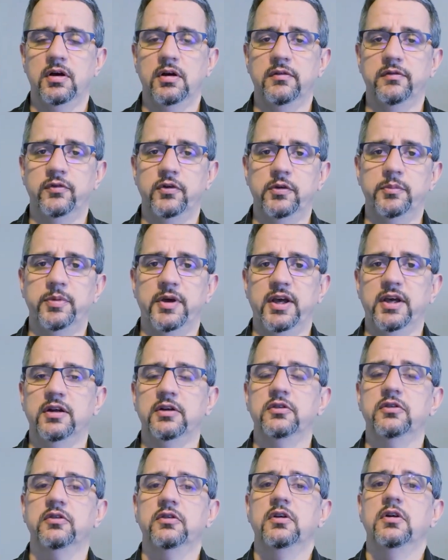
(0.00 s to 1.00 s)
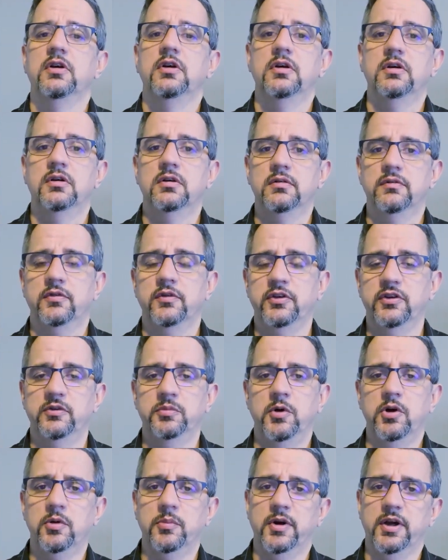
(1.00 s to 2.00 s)
foot pegs for these
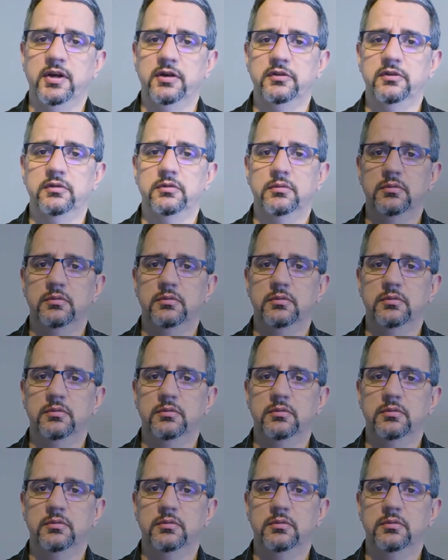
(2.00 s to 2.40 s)
motorbikes,